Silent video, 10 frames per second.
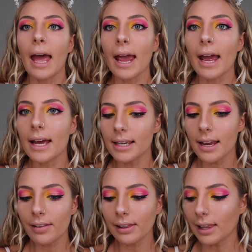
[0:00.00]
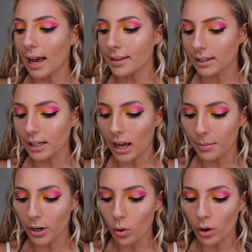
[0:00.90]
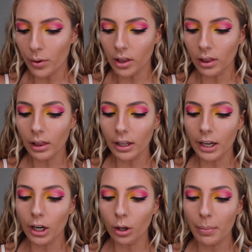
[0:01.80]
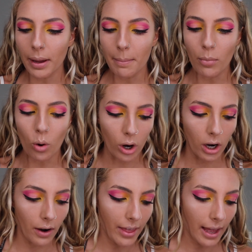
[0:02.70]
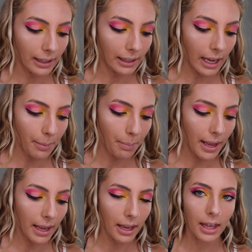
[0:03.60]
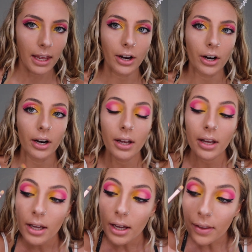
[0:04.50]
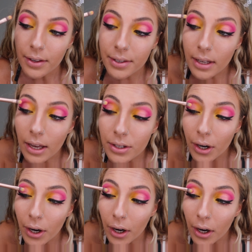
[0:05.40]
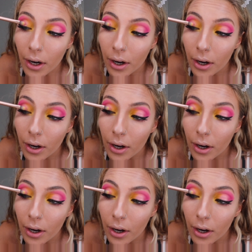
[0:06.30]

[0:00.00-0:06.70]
And lastly, I'm gonna go in with a little bit more of that light pink here in the center.